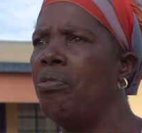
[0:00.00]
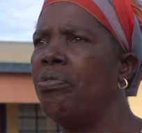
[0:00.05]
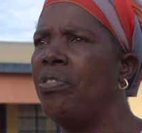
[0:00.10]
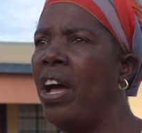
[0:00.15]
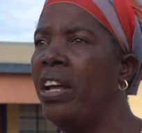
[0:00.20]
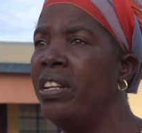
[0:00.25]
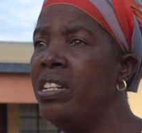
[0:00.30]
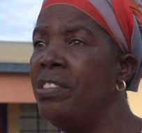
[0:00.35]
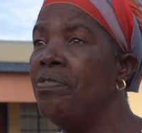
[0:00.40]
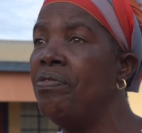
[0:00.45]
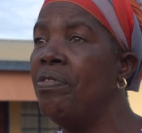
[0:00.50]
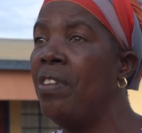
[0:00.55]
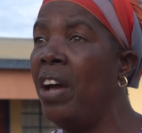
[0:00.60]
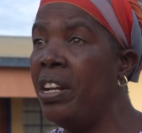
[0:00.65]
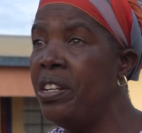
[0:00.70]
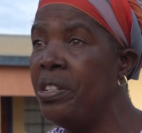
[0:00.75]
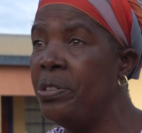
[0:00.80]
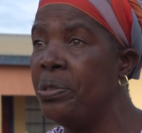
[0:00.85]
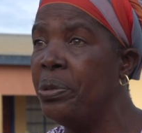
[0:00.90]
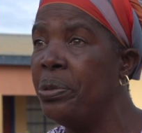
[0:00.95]
of adding
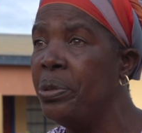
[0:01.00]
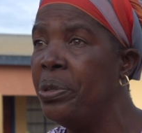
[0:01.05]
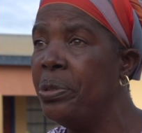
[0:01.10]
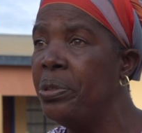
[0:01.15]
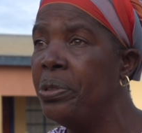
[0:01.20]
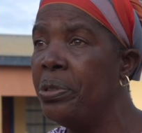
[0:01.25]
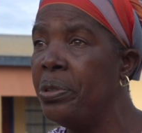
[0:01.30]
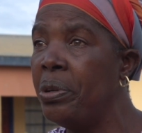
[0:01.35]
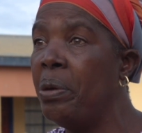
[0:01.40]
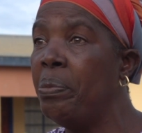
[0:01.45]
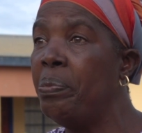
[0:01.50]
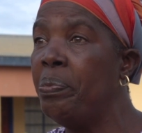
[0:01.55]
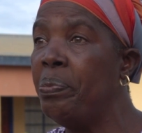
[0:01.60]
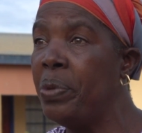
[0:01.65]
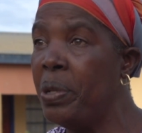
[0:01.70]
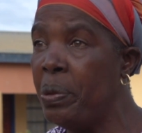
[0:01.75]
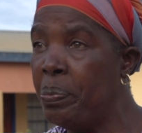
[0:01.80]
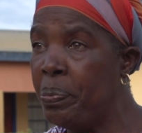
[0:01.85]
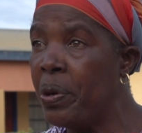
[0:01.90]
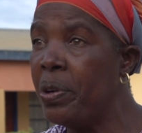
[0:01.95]
value to
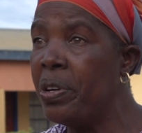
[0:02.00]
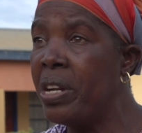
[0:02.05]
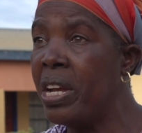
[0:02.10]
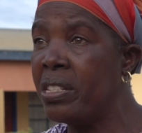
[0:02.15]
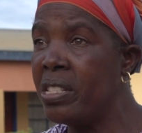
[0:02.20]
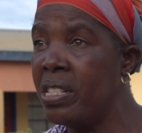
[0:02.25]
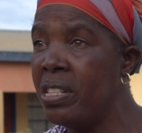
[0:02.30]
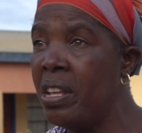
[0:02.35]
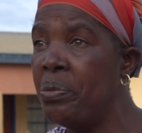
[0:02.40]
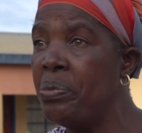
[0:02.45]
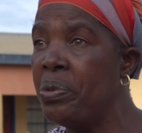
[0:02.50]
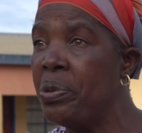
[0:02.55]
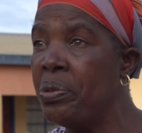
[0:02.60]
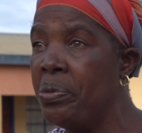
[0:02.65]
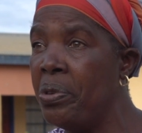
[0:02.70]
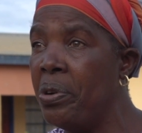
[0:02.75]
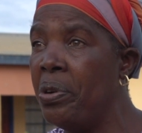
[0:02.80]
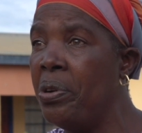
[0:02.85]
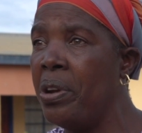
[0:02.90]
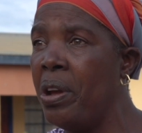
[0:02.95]
the products that we
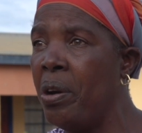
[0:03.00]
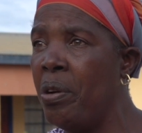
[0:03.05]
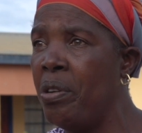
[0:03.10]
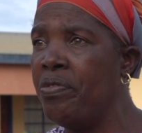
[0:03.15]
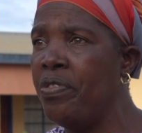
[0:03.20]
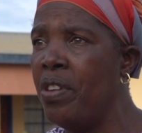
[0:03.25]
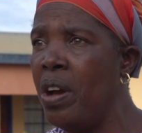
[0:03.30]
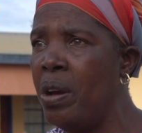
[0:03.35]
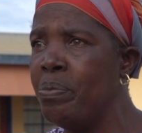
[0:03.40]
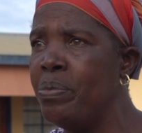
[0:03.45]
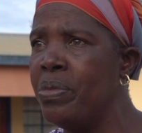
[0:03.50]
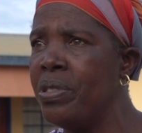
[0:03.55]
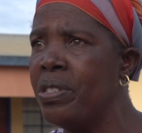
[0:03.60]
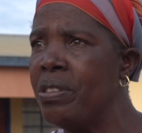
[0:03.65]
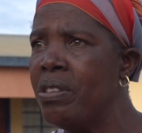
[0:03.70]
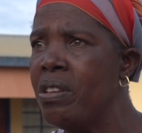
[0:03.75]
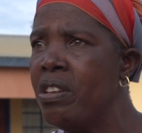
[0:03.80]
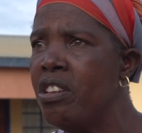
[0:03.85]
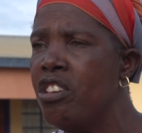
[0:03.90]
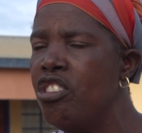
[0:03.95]
grow on our farms.